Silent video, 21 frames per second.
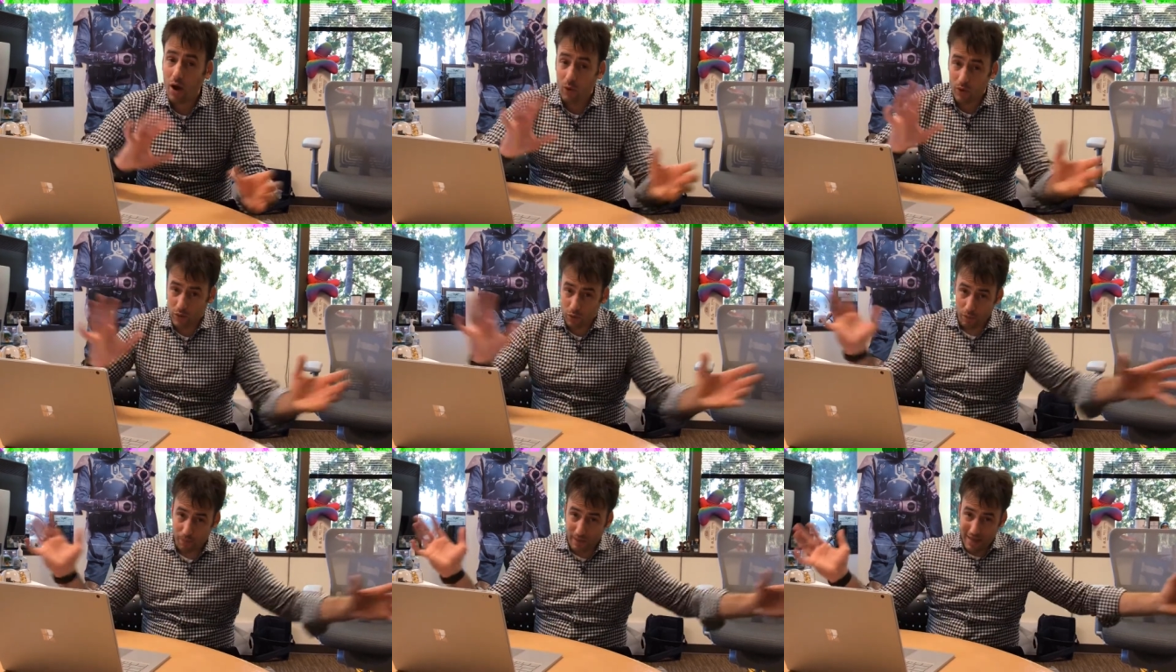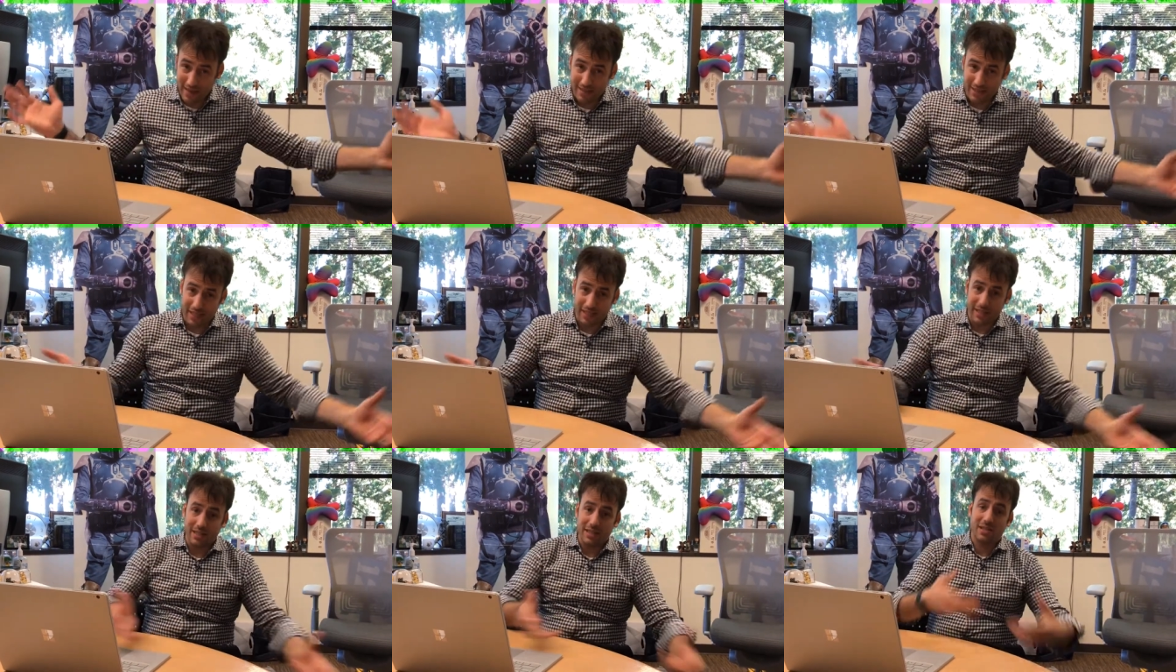which will
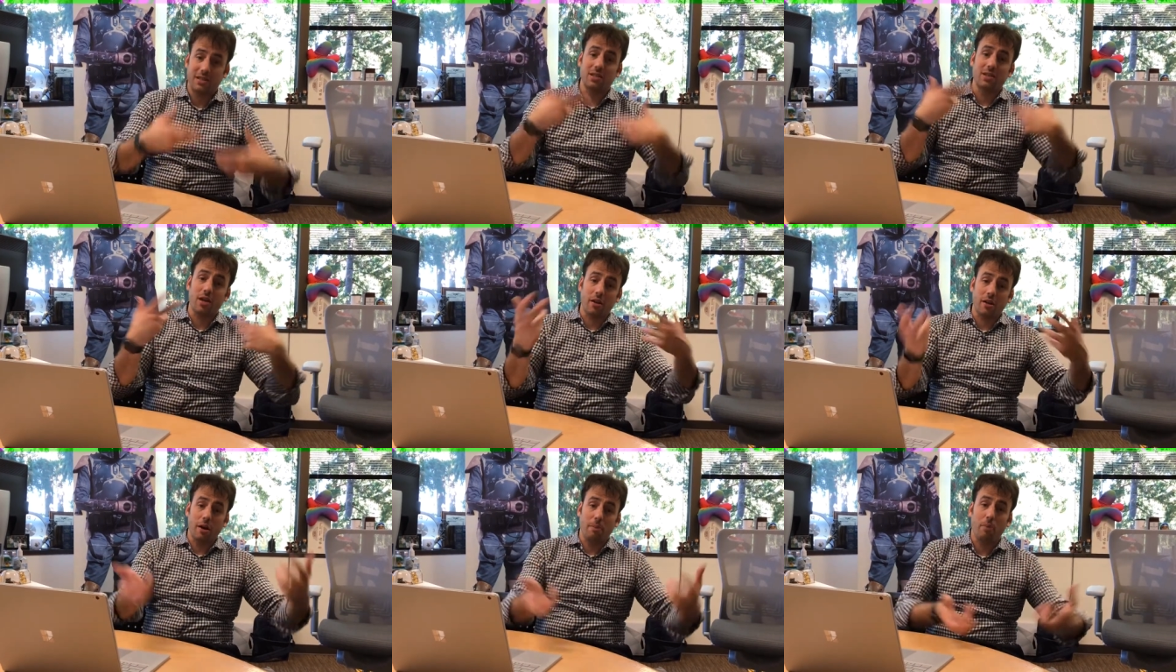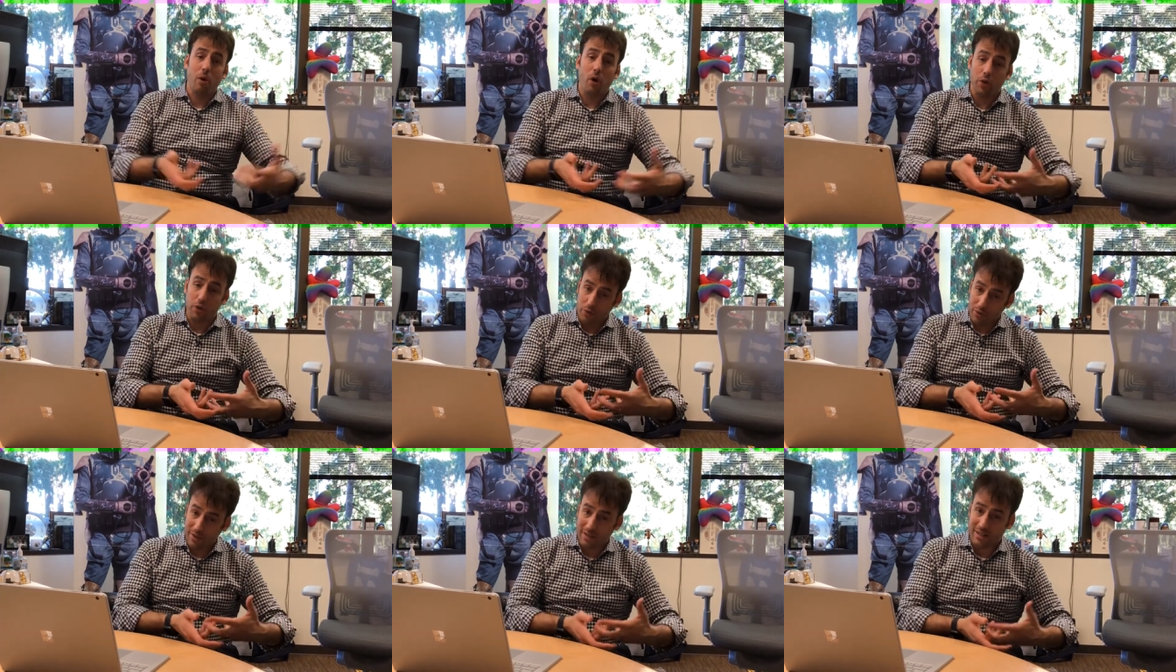basically suck up all
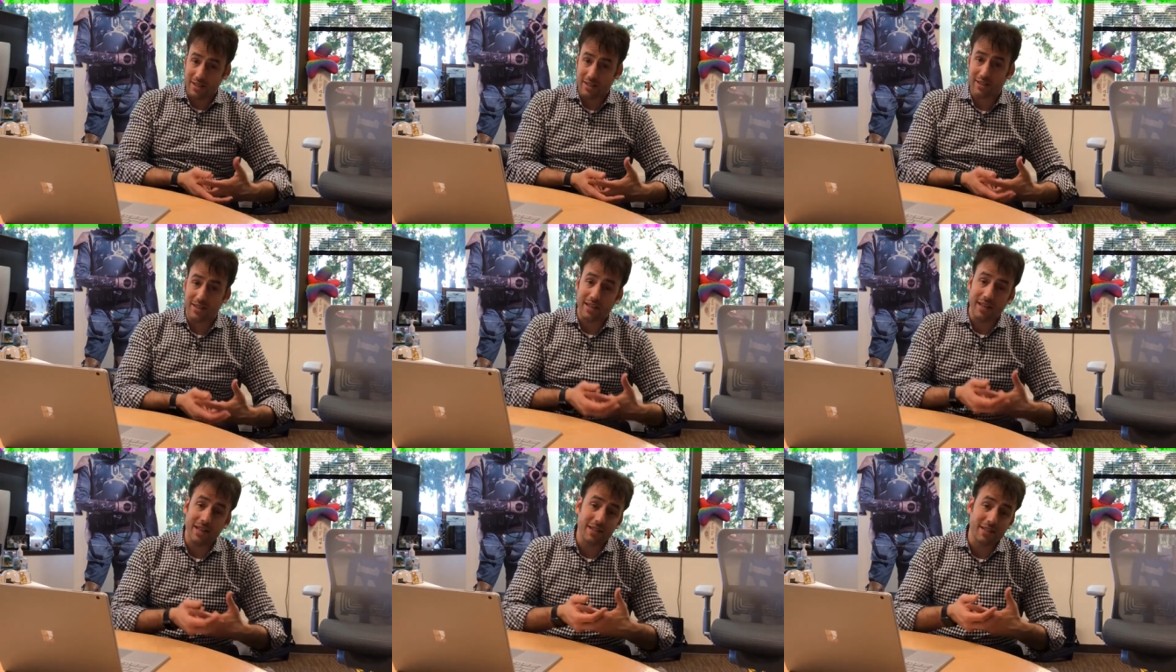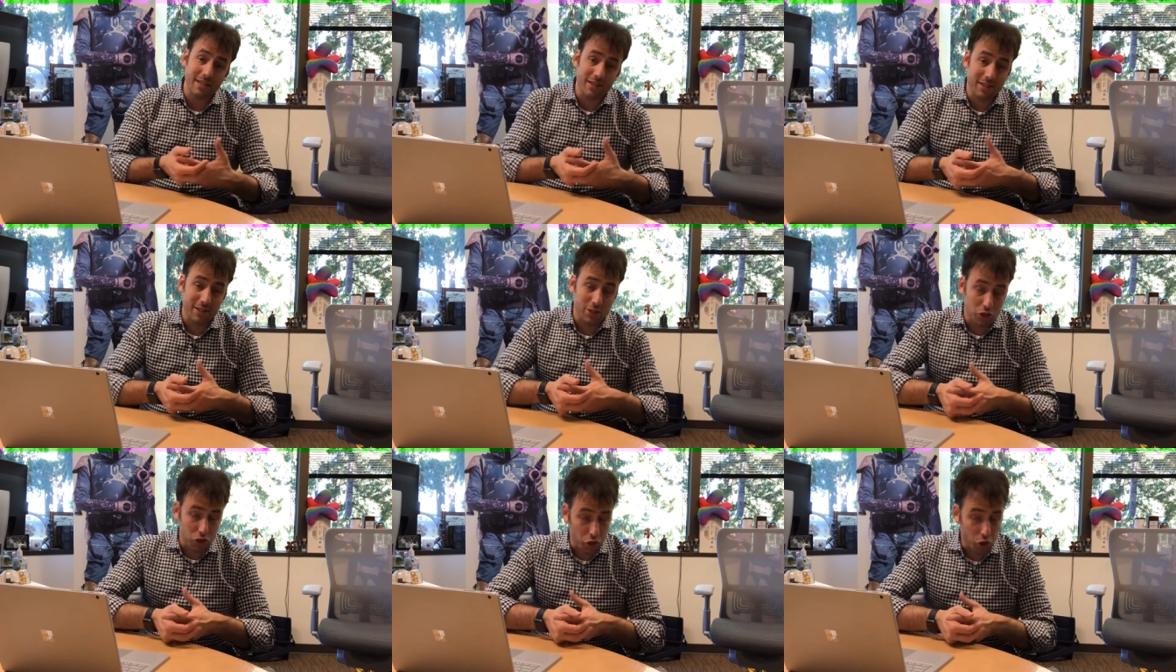your existing
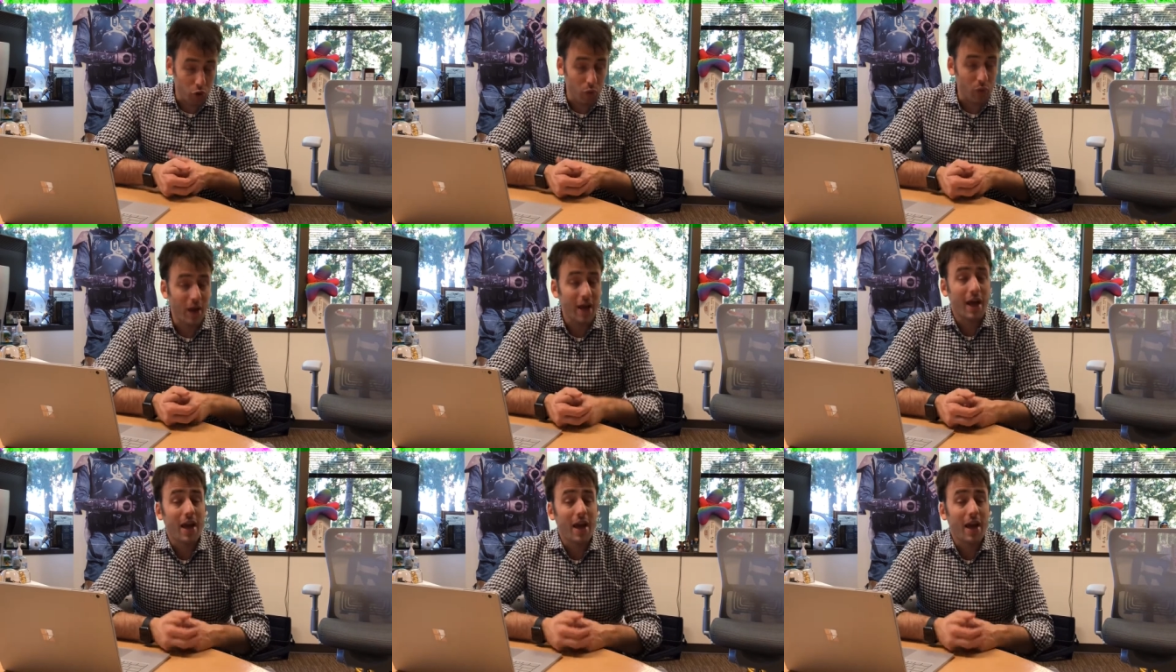instances too